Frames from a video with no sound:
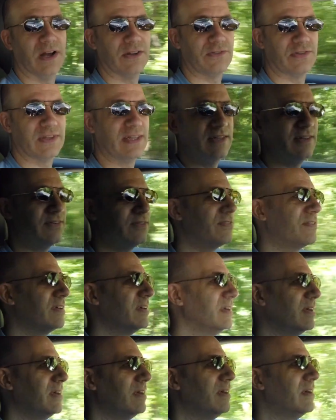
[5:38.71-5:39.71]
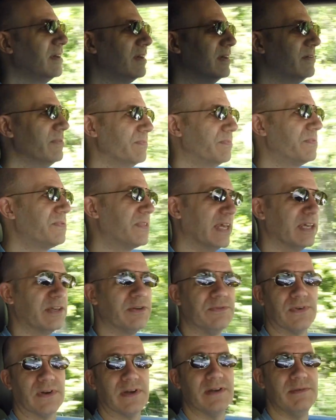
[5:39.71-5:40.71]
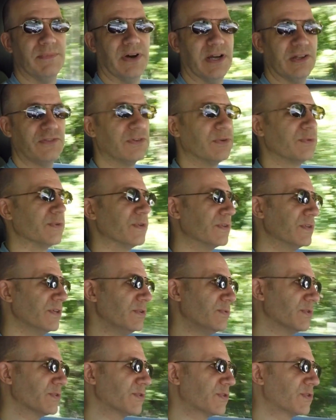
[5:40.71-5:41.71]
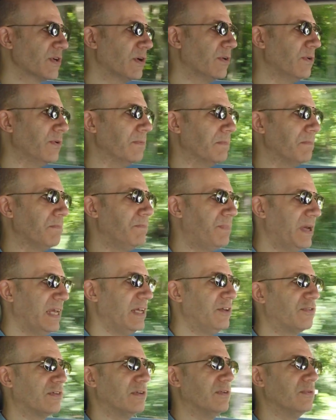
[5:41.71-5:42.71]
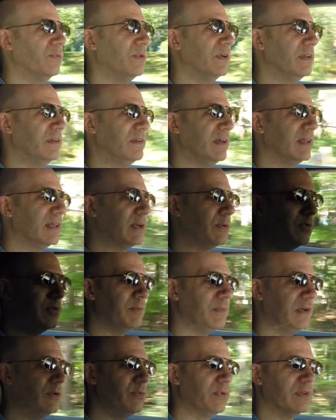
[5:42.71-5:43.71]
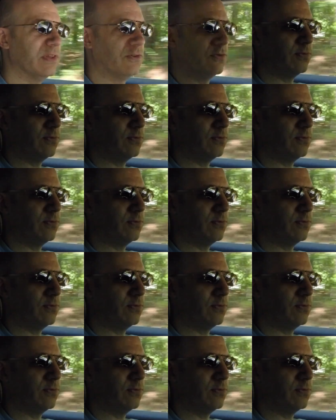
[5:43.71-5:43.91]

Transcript: watching this, thank you very much. You were so patient with dealing with me with the